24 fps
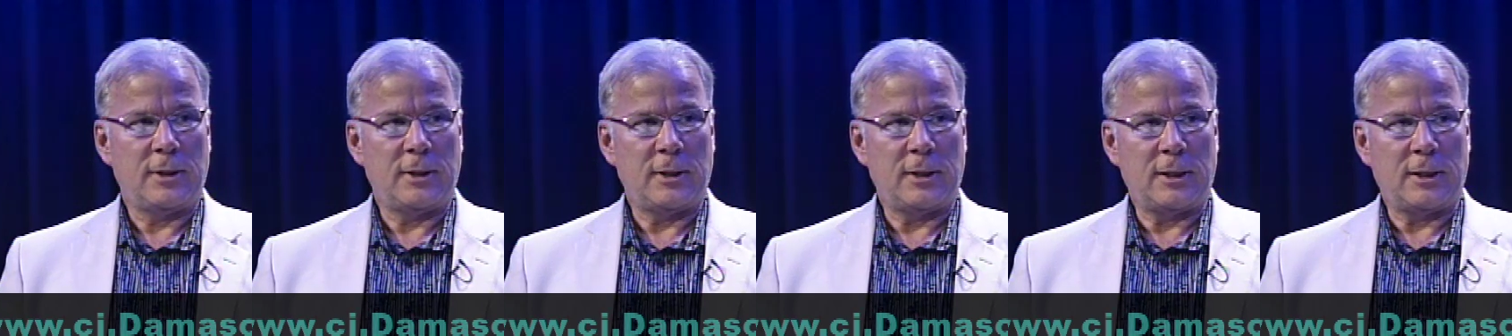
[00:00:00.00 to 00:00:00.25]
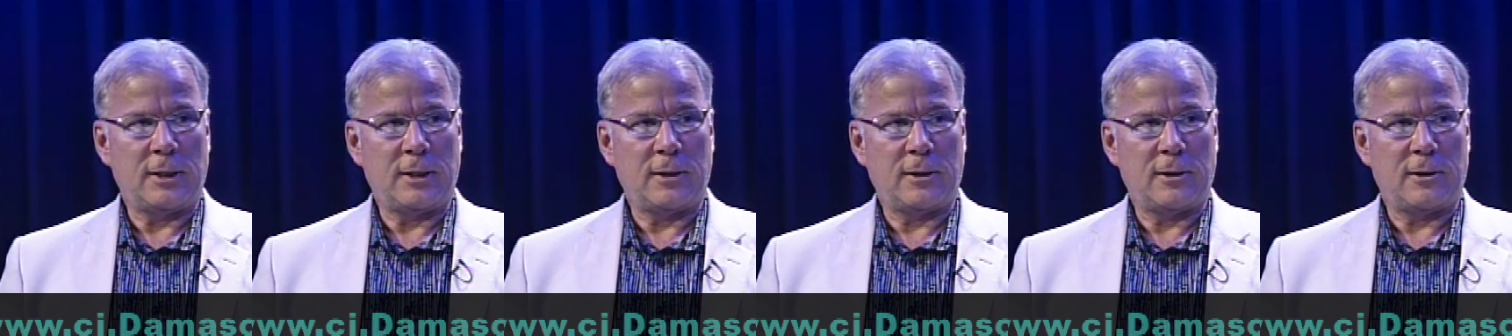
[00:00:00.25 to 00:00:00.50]

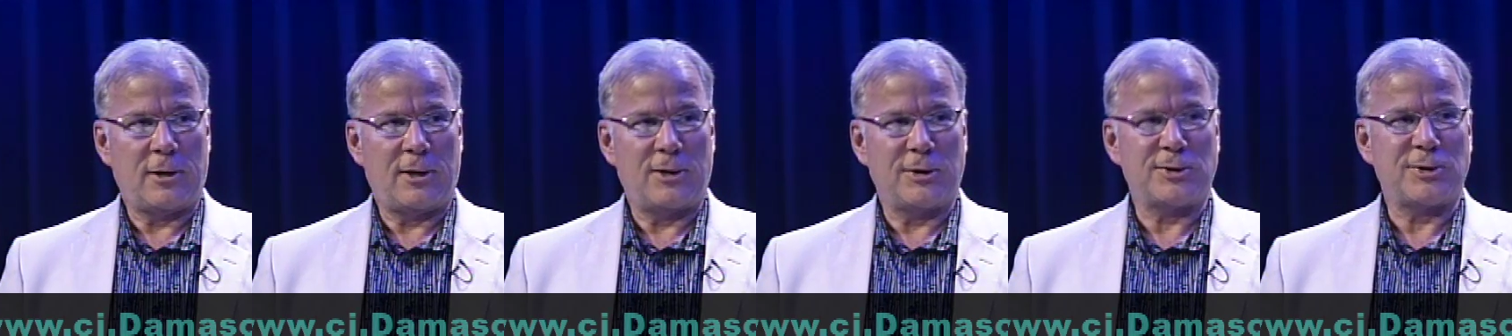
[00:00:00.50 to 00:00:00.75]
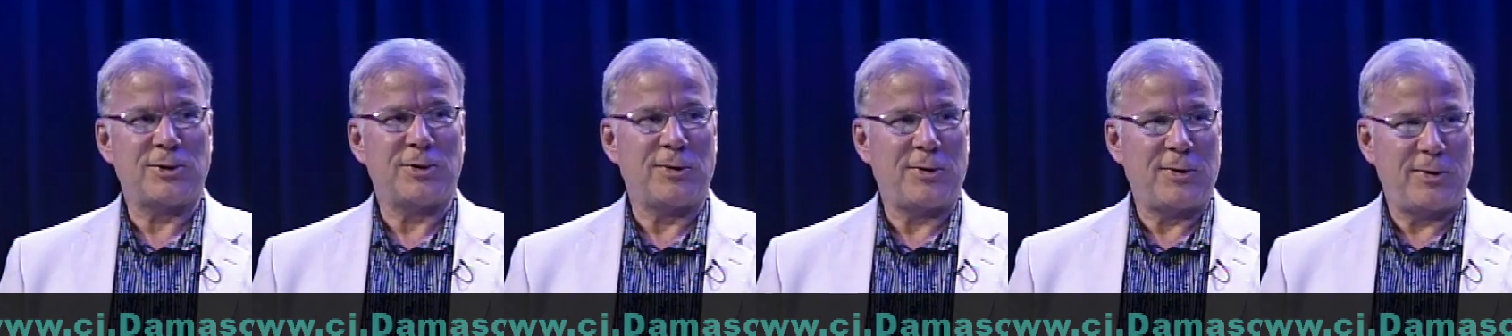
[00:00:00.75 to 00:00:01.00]
And
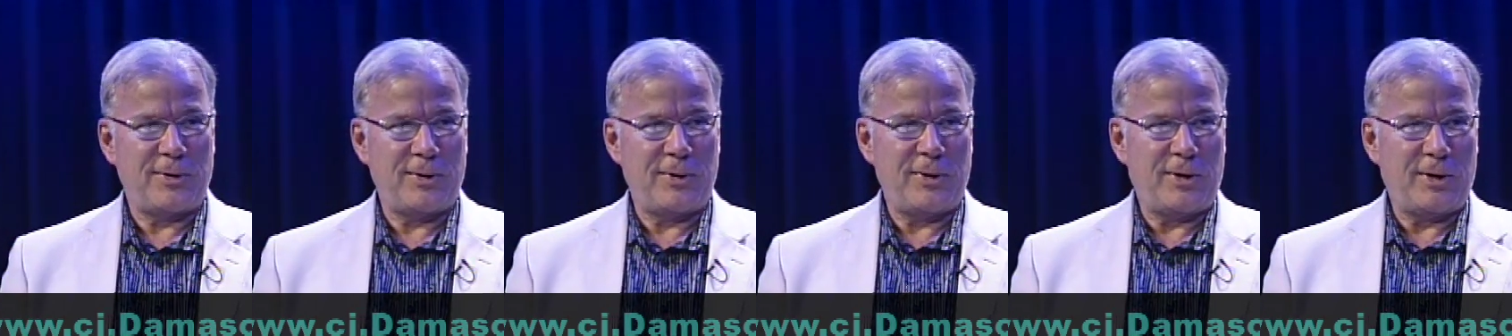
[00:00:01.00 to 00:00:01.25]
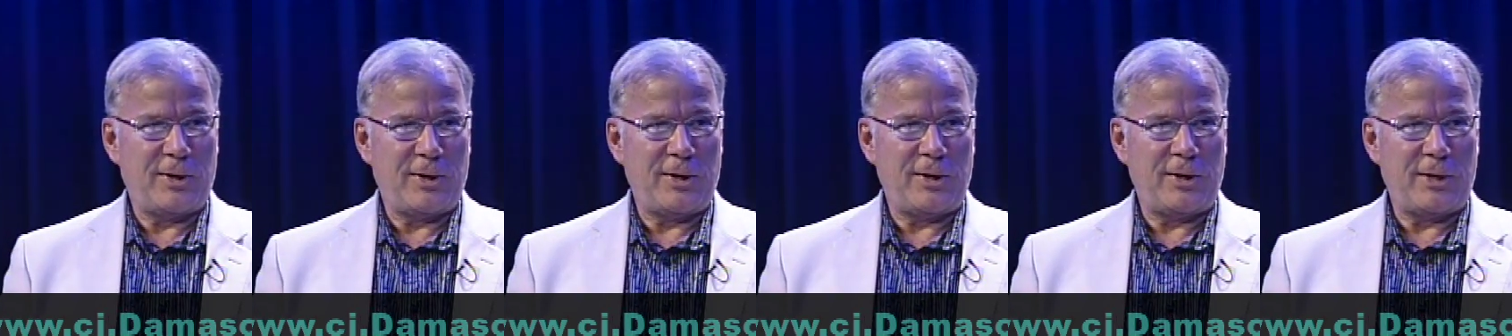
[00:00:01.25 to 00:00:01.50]
also the
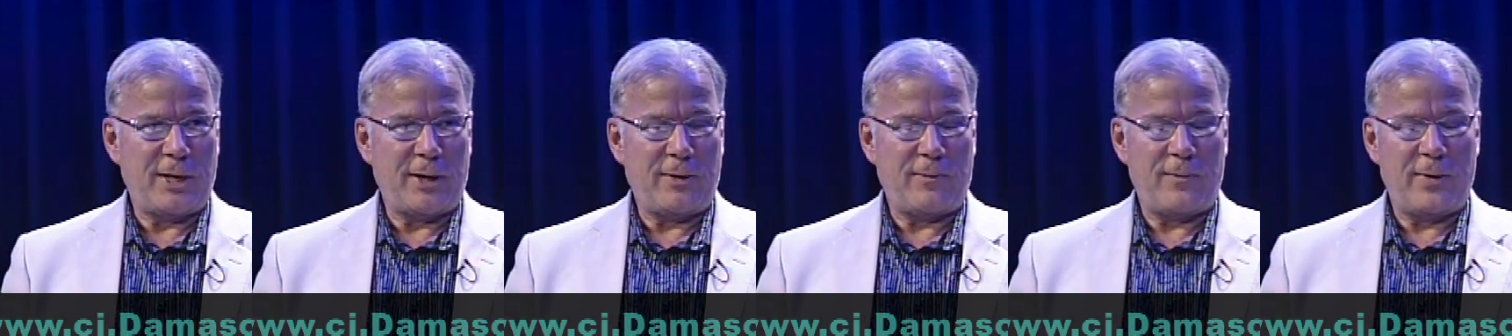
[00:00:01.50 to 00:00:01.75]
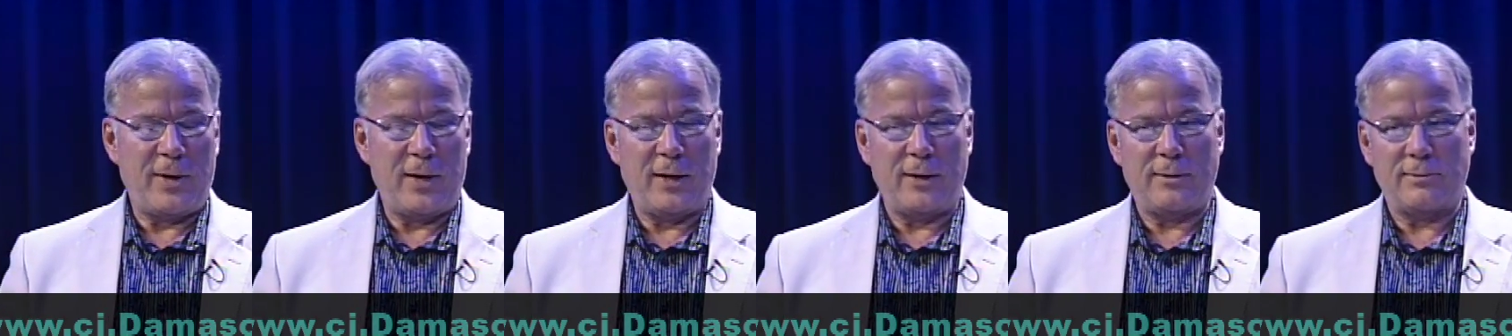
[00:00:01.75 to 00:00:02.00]
uh, in that
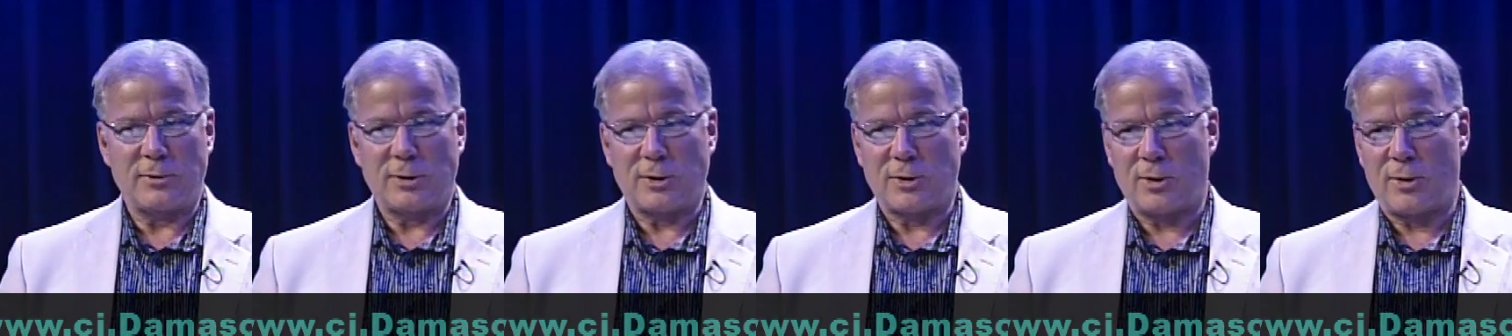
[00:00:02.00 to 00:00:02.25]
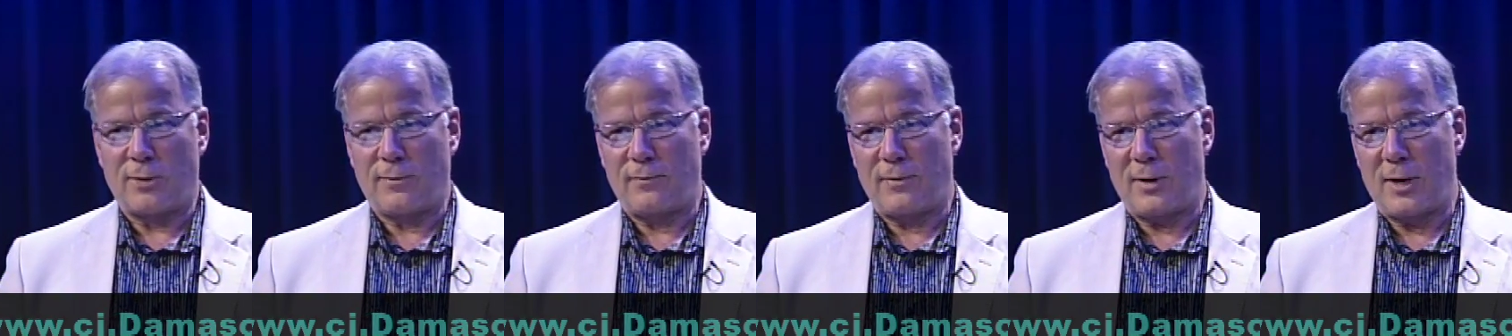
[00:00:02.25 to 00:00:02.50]
random
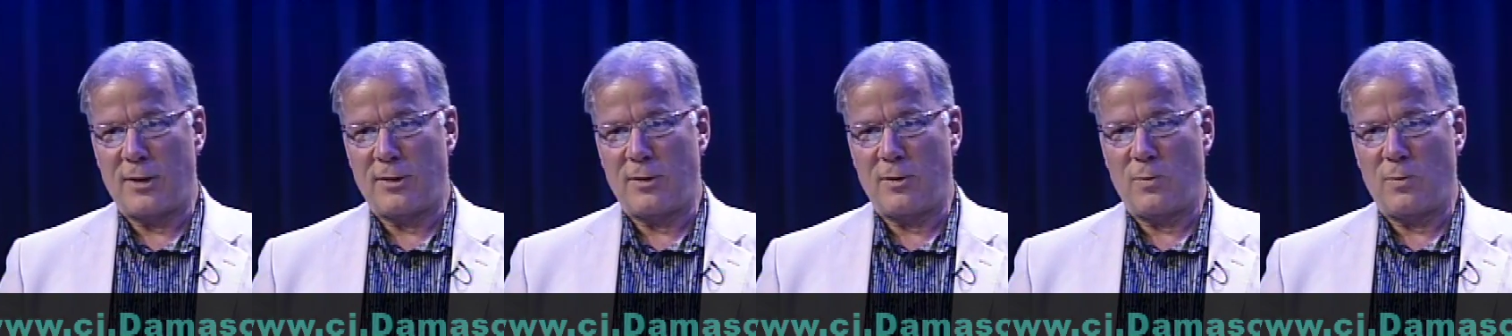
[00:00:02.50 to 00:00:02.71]
survey